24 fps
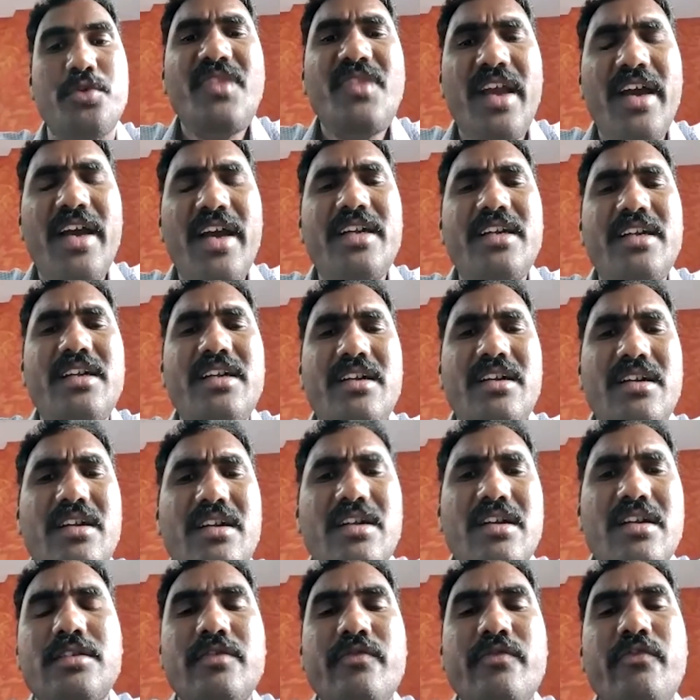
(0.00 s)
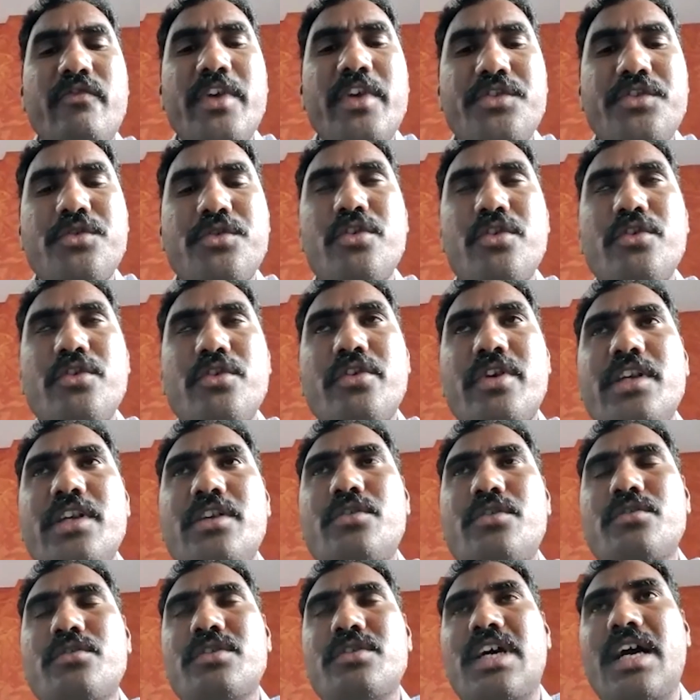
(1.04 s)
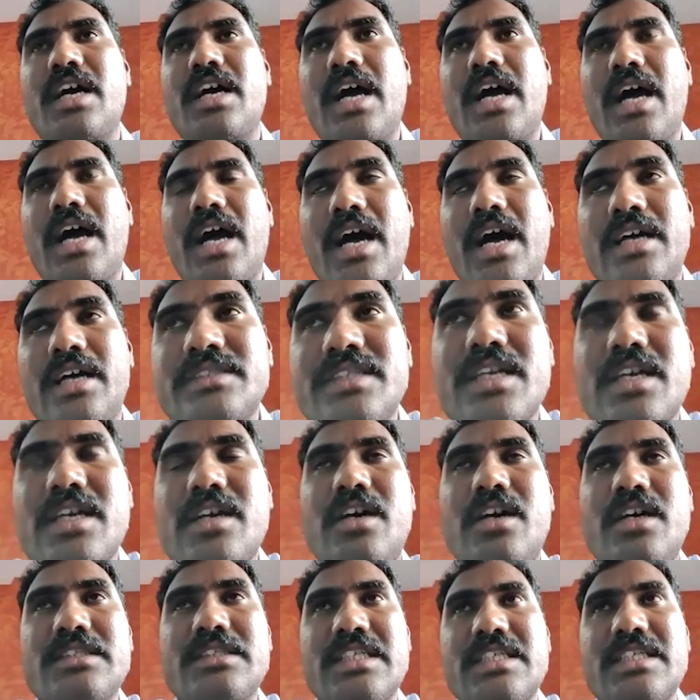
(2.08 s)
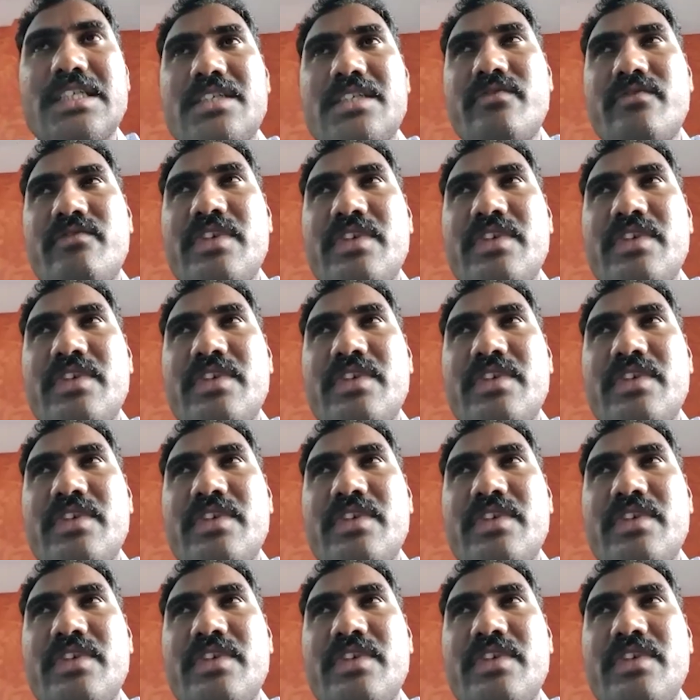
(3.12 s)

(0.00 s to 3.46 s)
And we should look into the other causes which